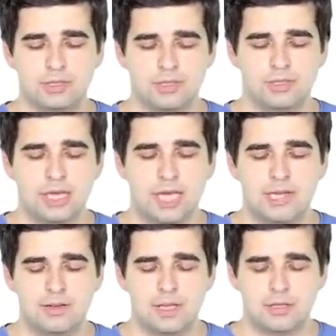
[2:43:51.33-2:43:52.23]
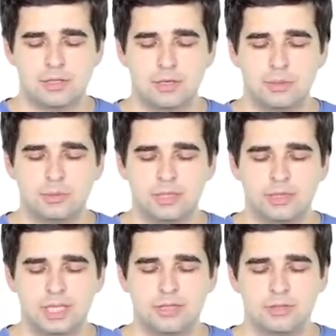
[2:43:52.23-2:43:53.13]
which is a, so we will
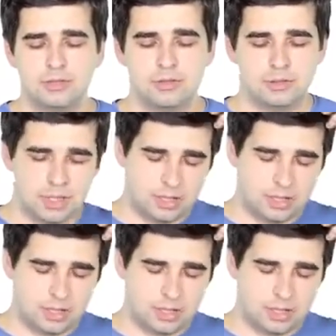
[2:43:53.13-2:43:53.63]
need to